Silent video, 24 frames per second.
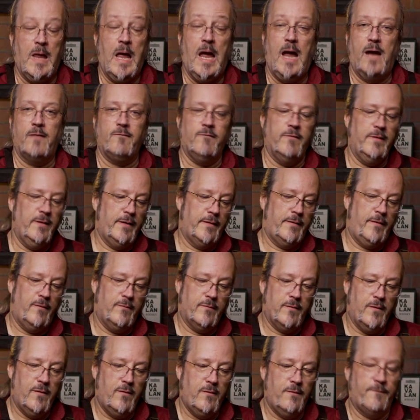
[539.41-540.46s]
I really don't
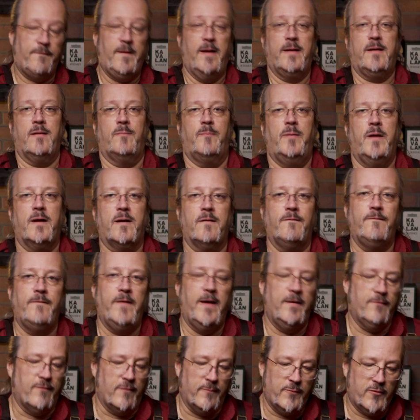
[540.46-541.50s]
know if I could pick a
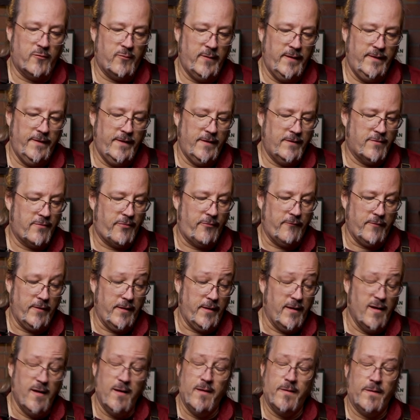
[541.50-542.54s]
favorite between these 3.
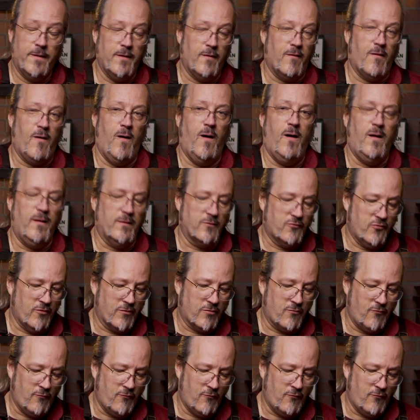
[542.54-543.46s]
They're all just